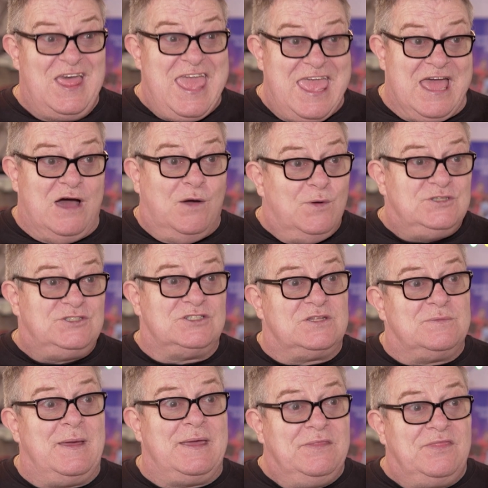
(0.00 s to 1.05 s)
here, which is
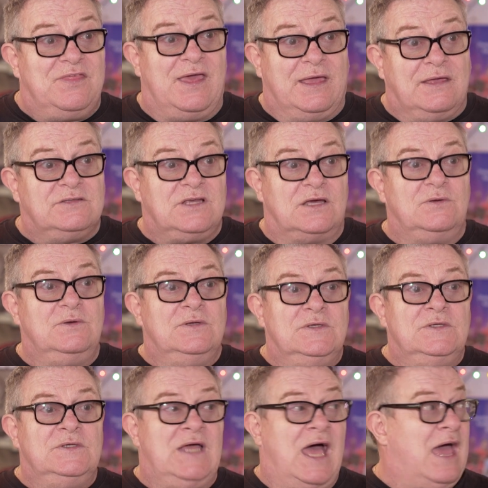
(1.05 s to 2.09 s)
the main thing. So,
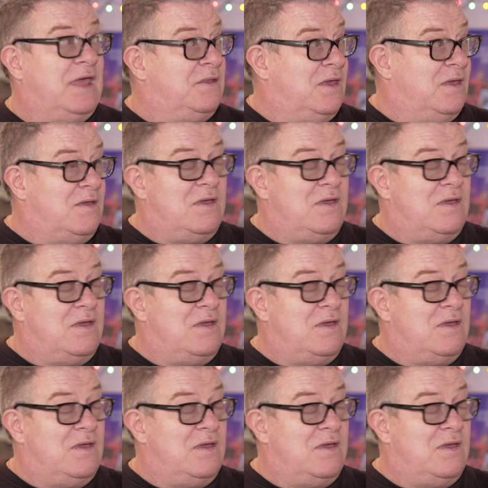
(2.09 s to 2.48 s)
and